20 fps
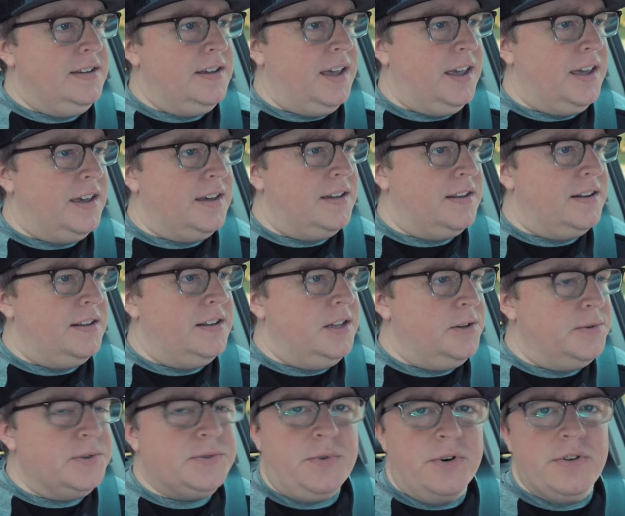and
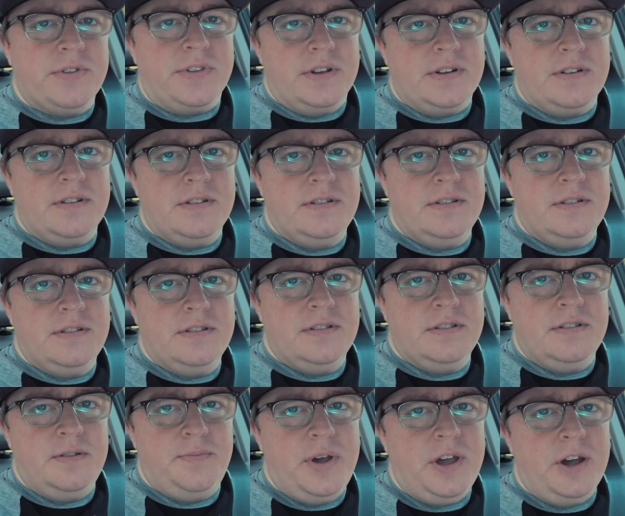it was worth it.
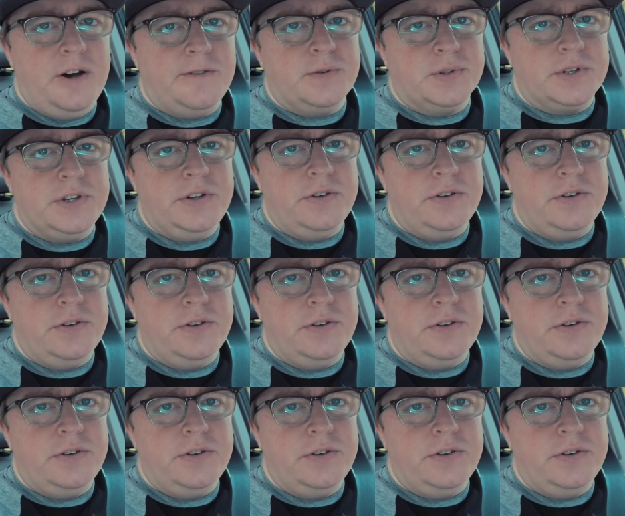The payoff was